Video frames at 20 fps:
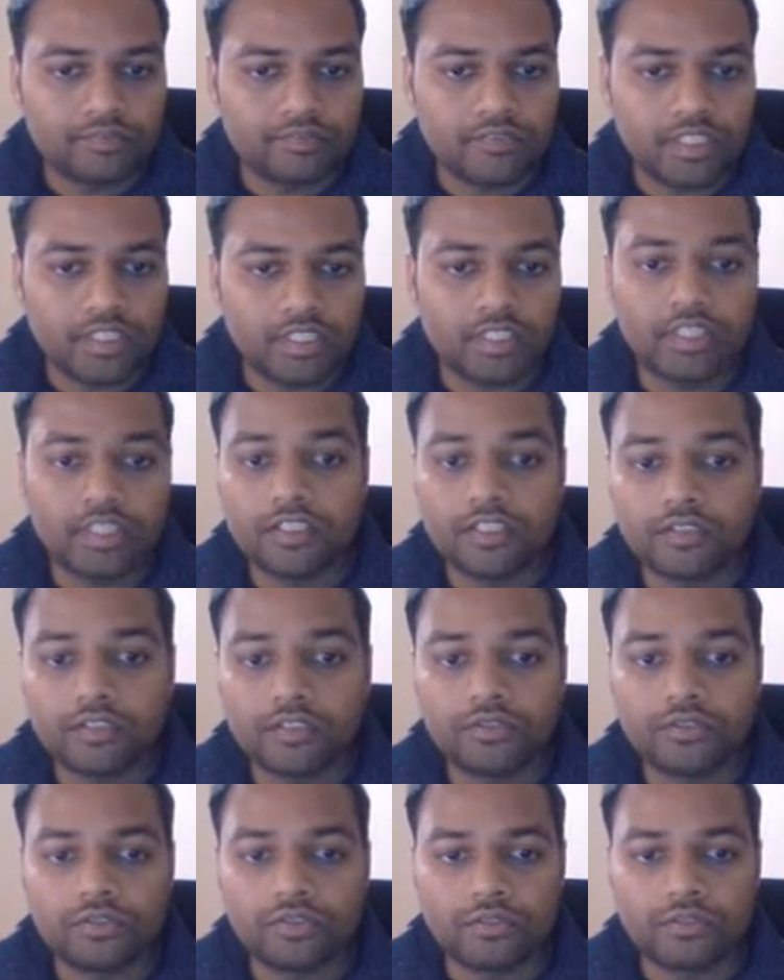again a
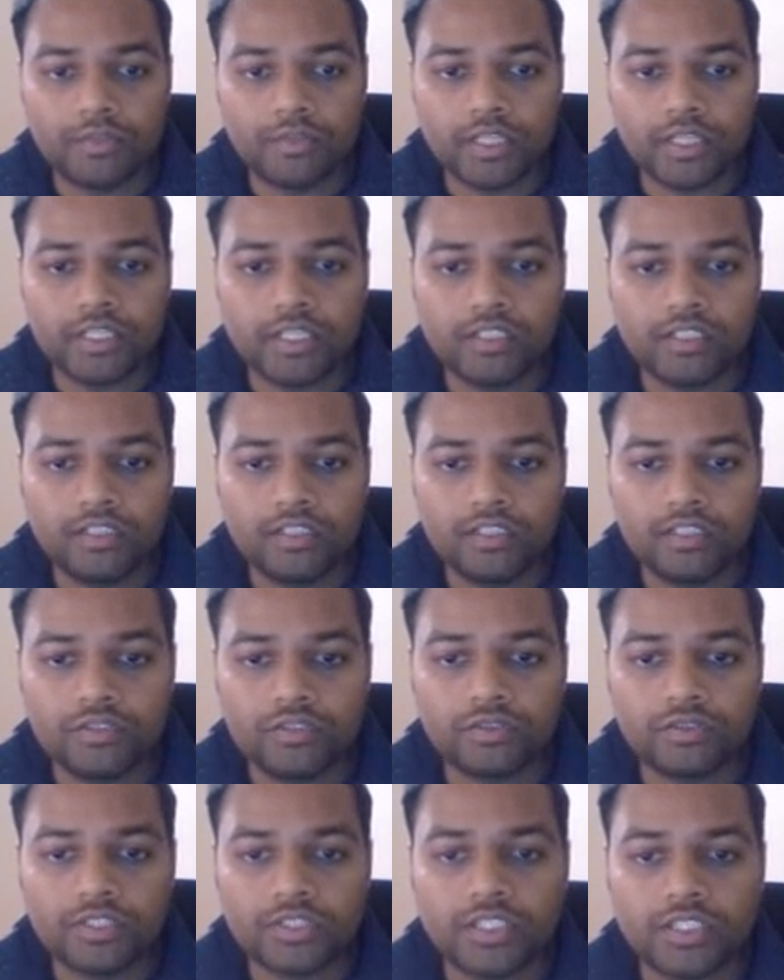good plugin
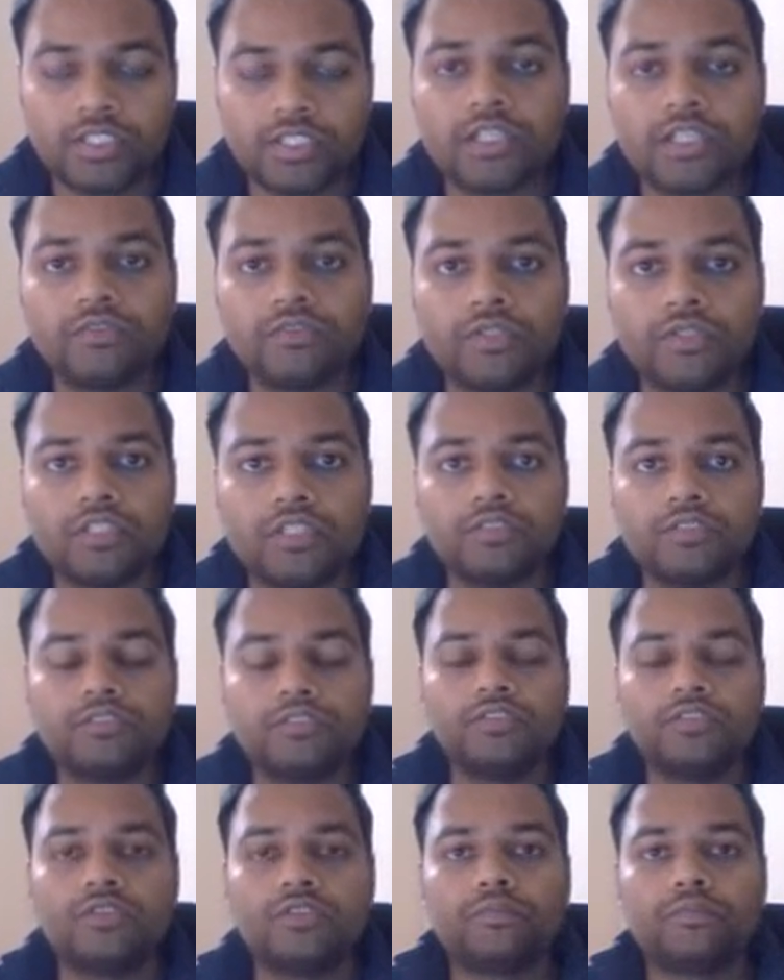to see that whether
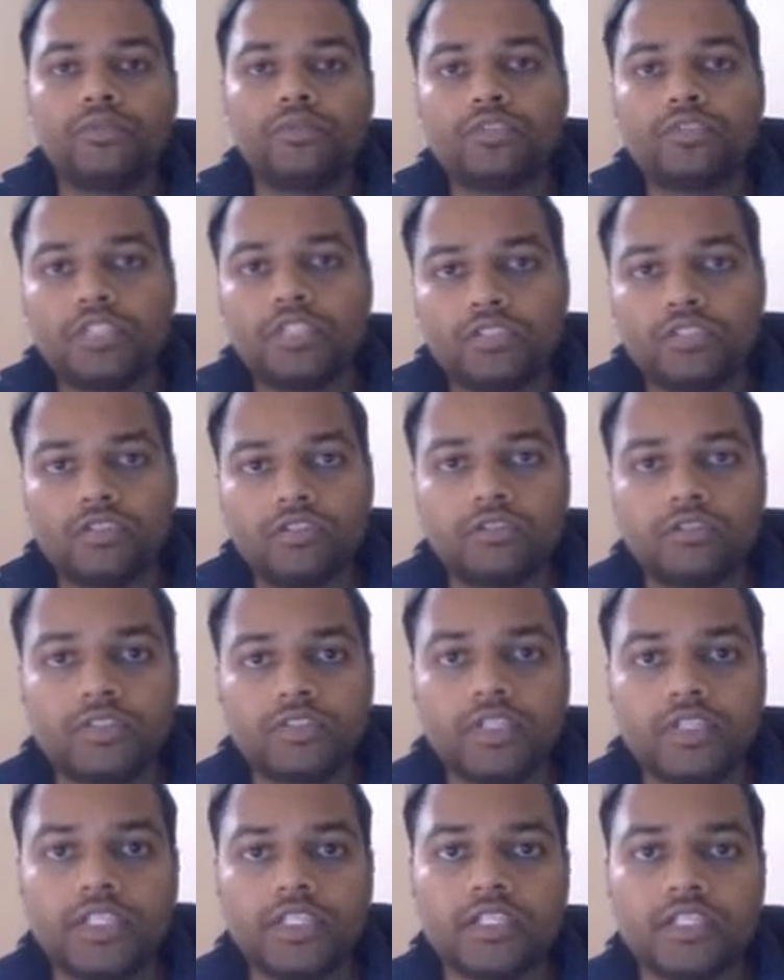your posts that you are
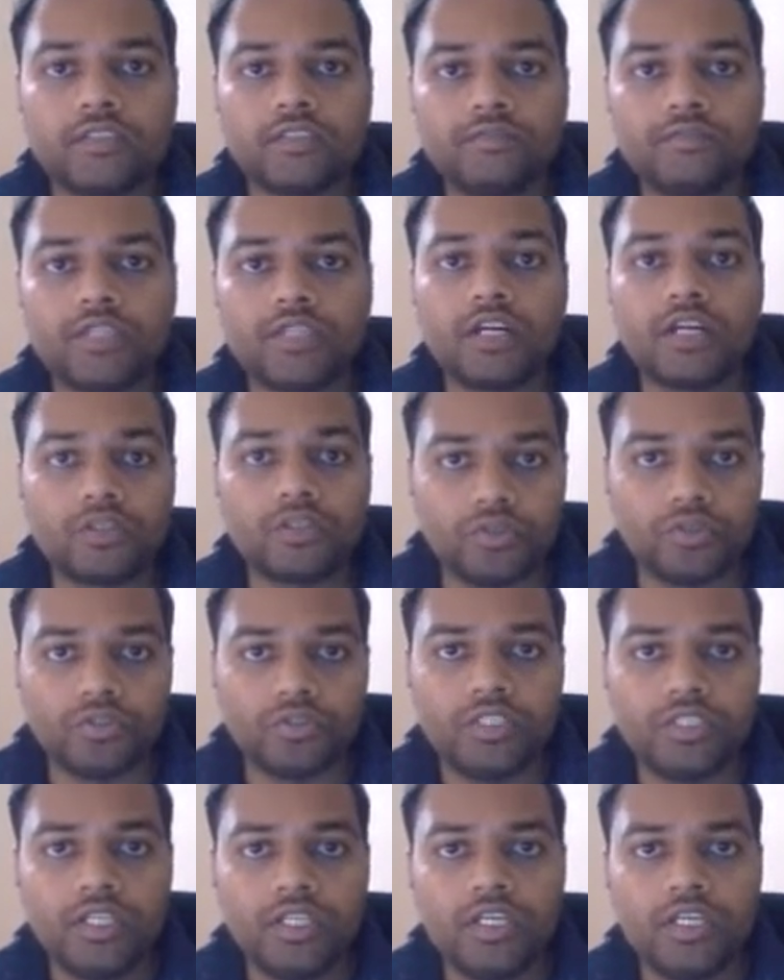creating are
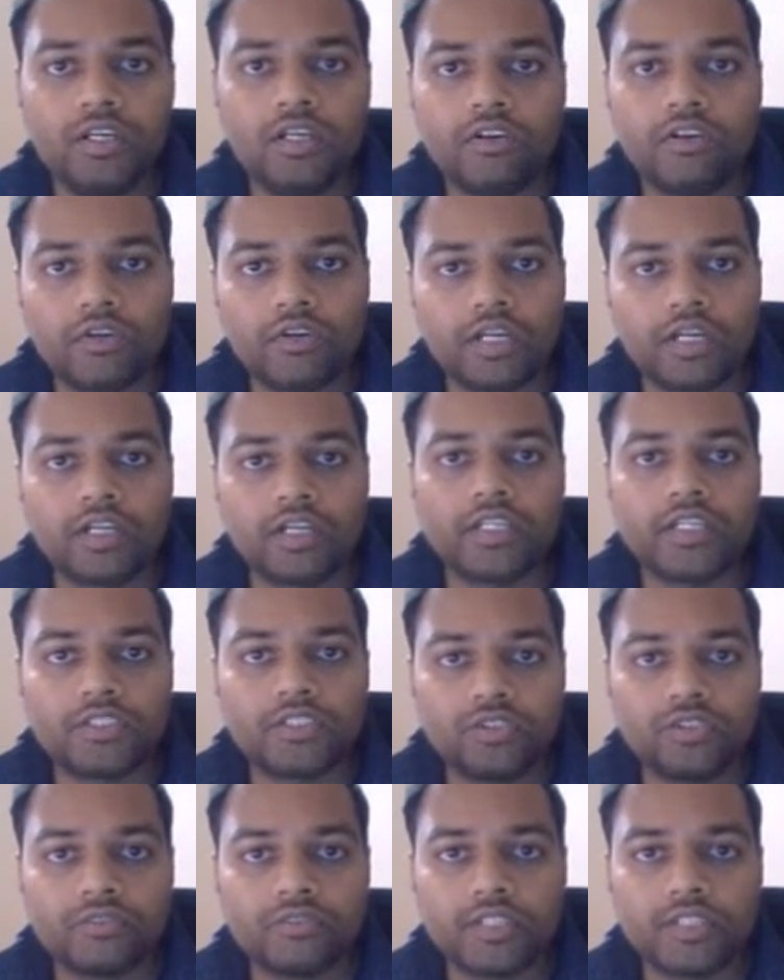good or are
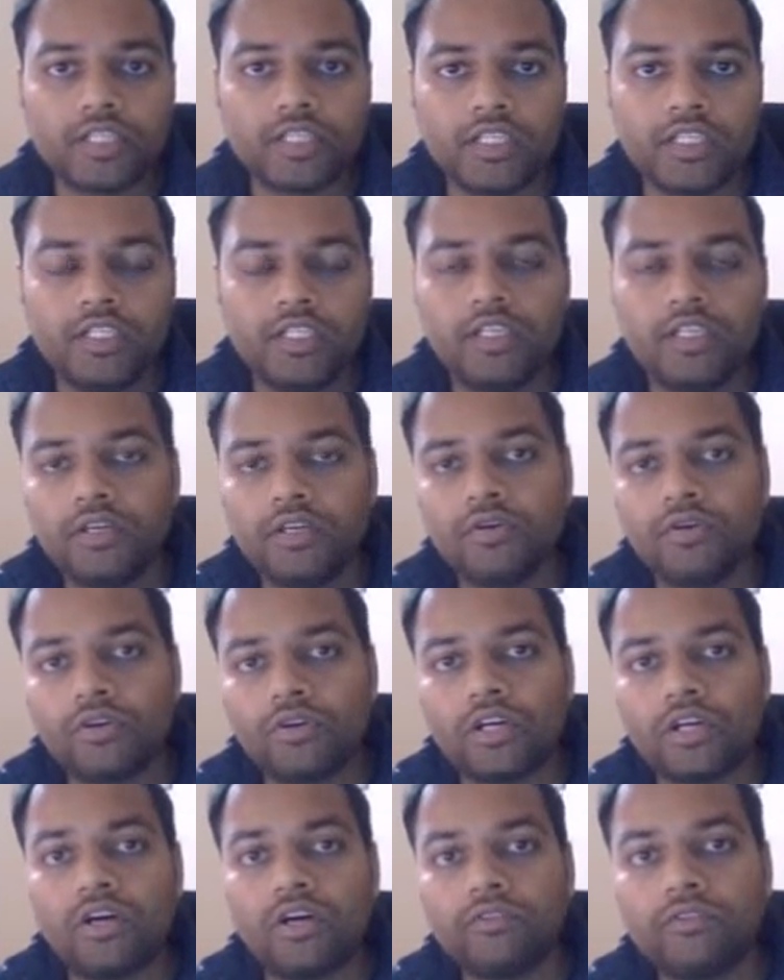SEO friendly,
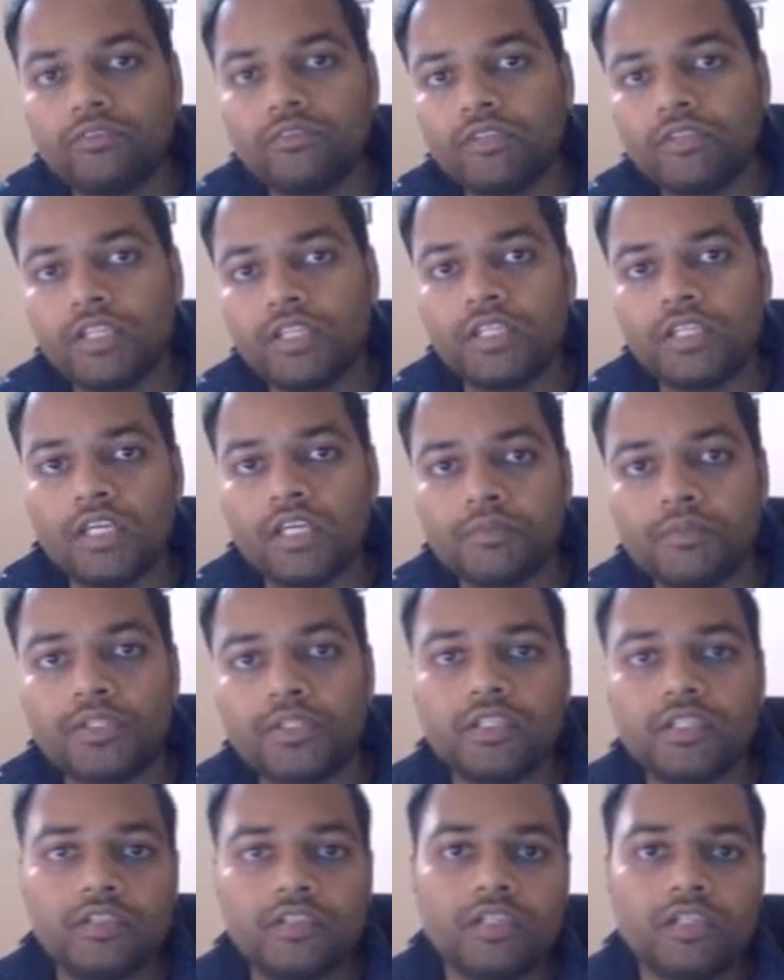or how will they
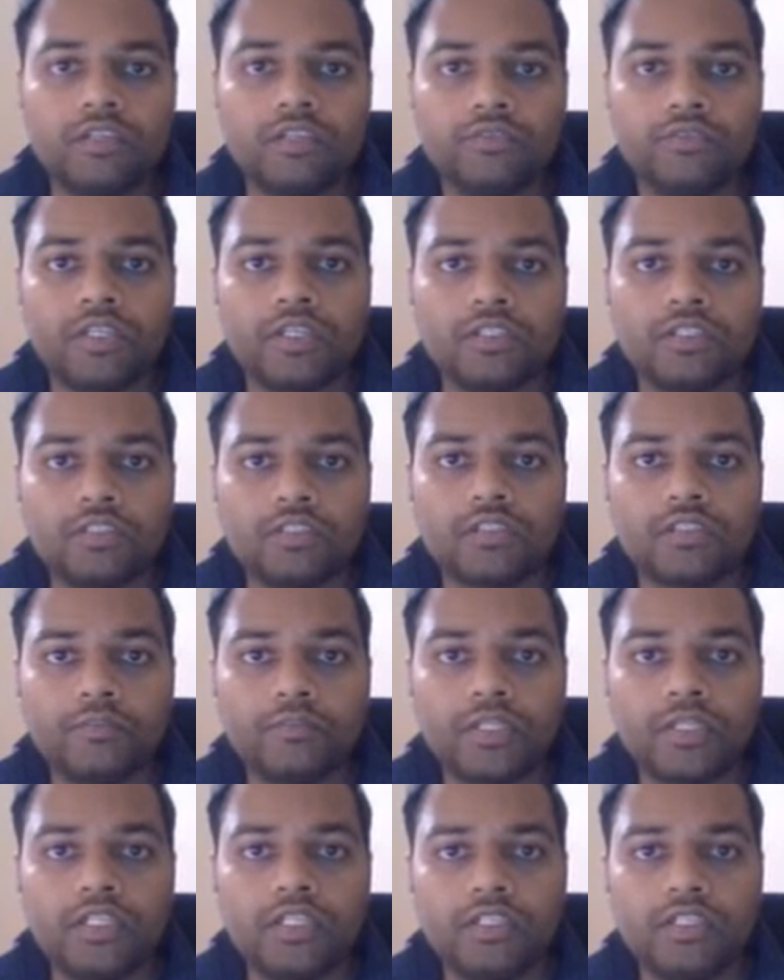appear when
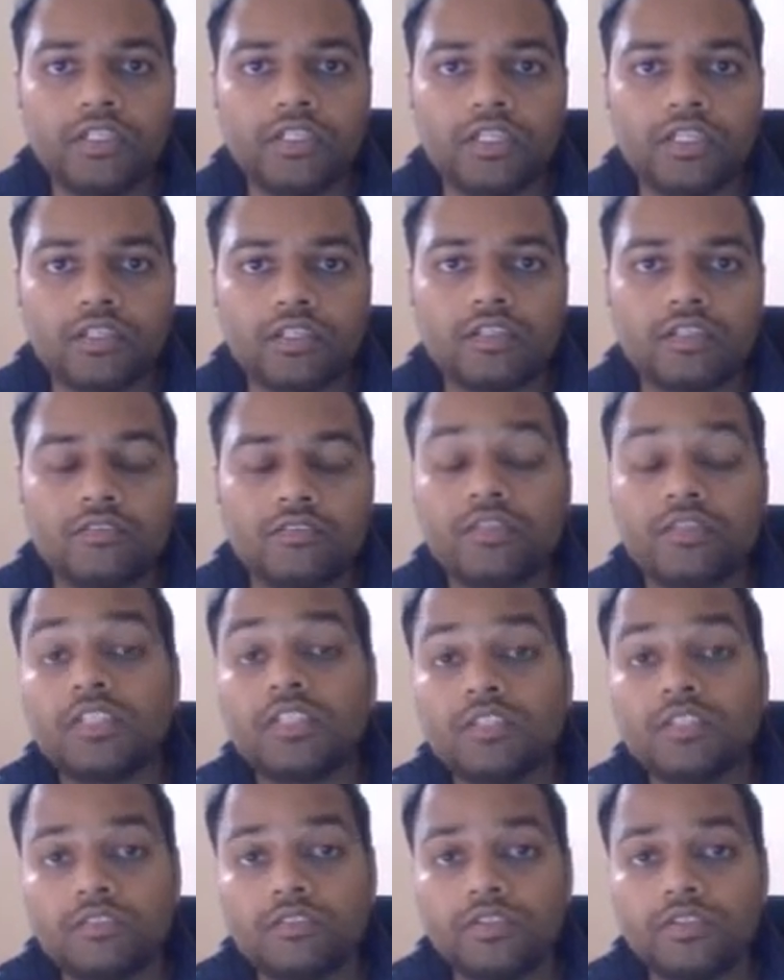somebody, like,
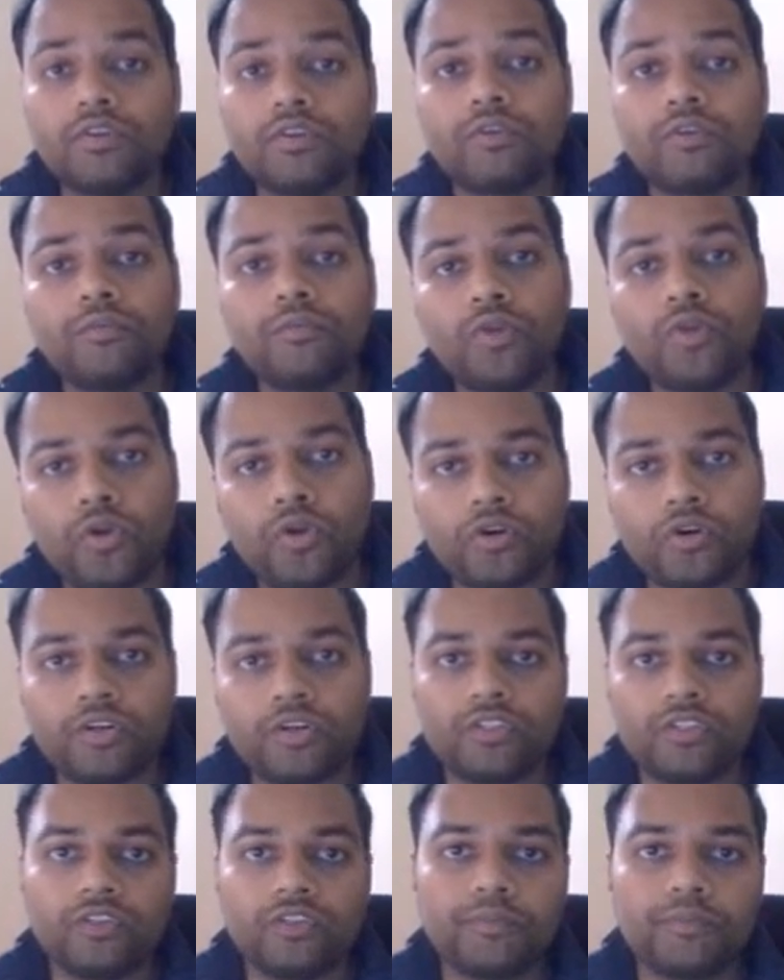when your blog
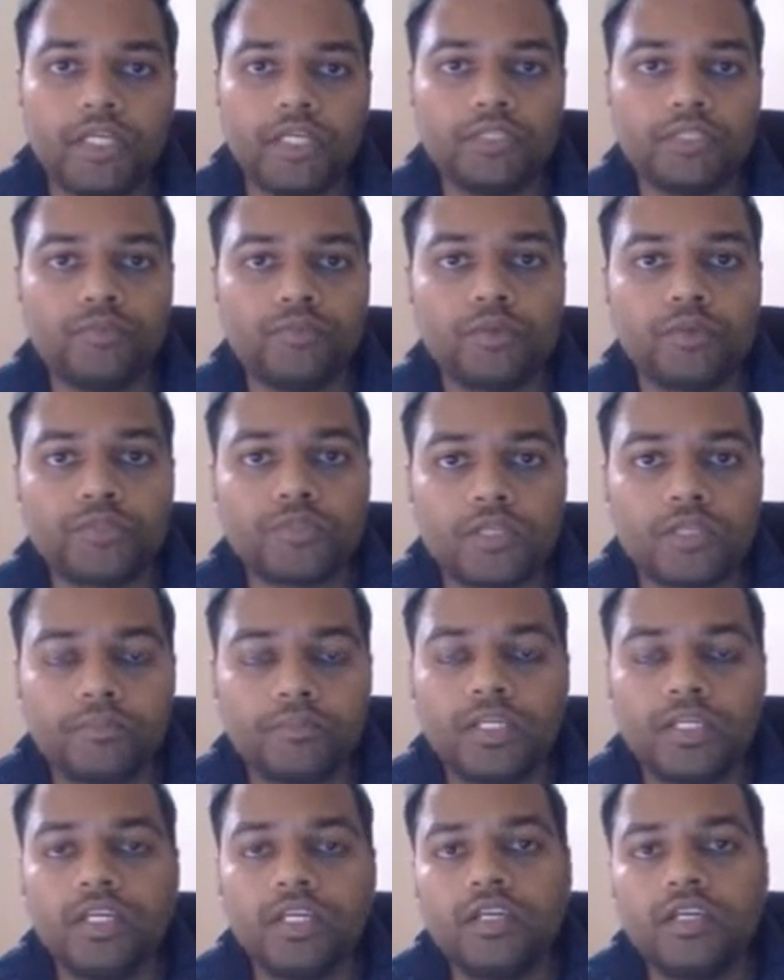or your page pops
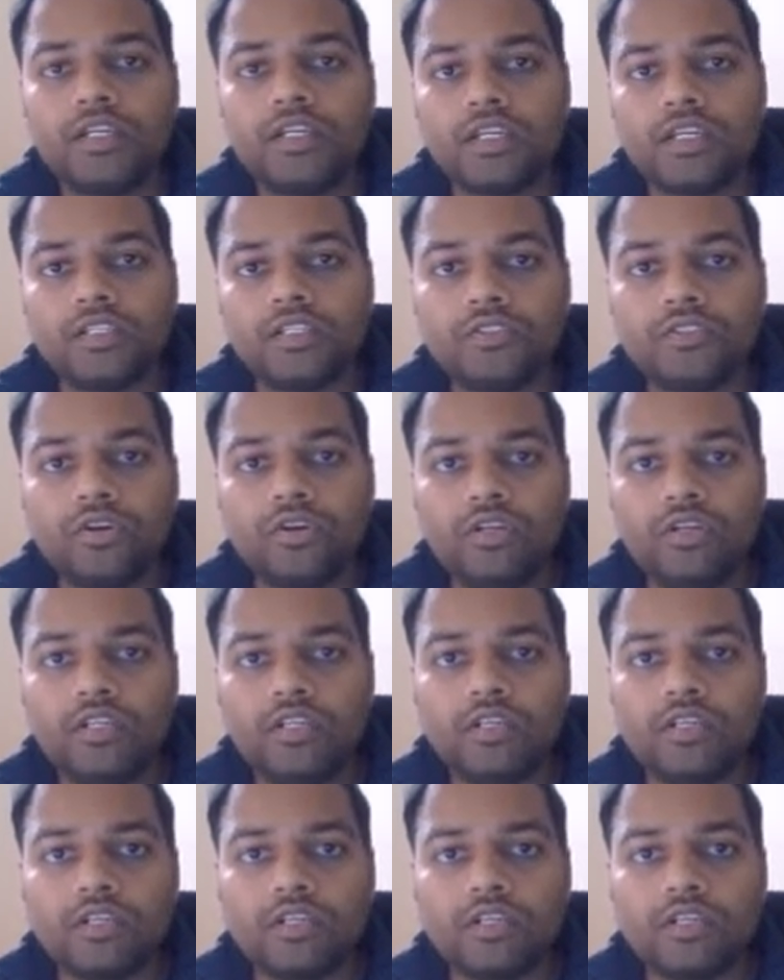up in your